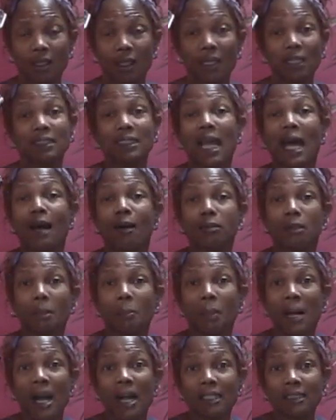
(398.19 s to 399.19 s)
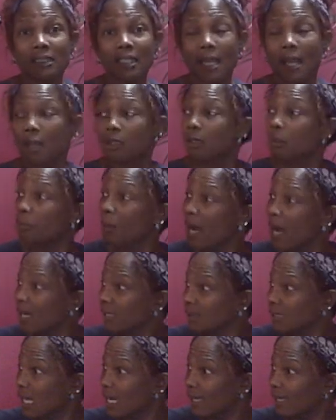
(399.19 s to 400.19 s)
It's out the box now. The
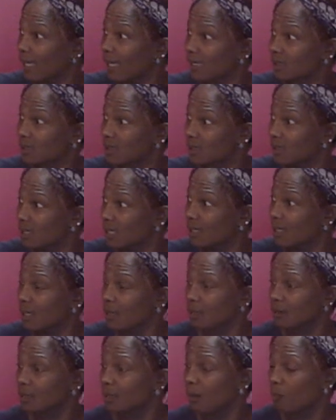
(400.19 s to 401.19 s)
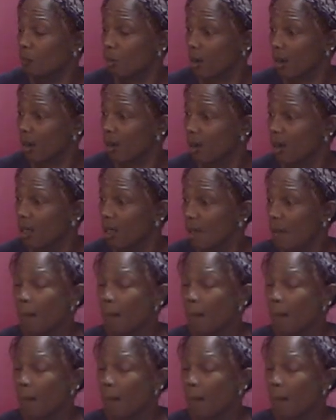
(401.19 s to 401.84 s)
box, I guess, is in there somewhere.